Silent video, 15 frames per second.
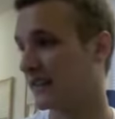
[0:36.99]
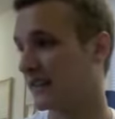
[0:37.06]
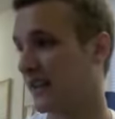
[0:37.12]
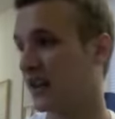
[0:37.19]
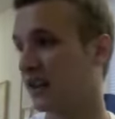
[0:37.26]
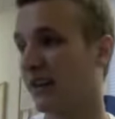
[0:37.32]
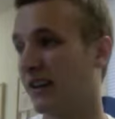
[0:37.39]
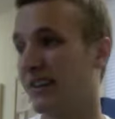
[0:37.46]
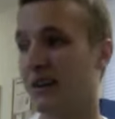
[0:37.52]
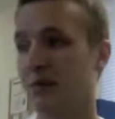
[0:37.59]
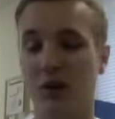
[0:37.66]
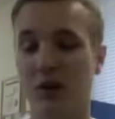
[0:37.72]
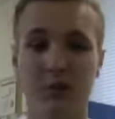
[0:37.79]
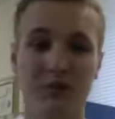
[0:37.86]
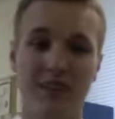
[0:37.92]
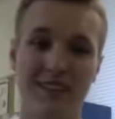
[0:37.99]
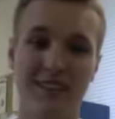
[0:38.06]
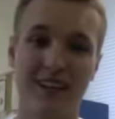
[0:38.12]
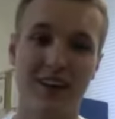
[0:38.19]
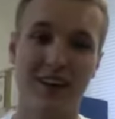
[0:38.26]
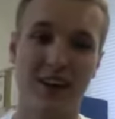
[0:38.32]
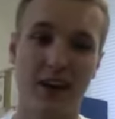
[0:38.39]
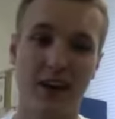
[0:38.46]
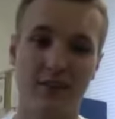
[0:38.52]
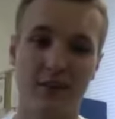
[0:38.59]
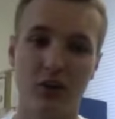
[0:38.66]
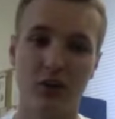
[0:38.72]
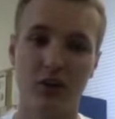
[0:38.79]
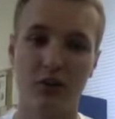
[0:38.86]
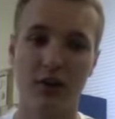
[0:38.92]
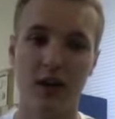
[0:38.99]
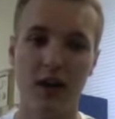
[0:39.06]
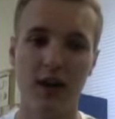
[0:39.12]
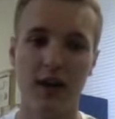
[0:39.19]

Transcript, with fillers: in her London apartment Saturday afternoon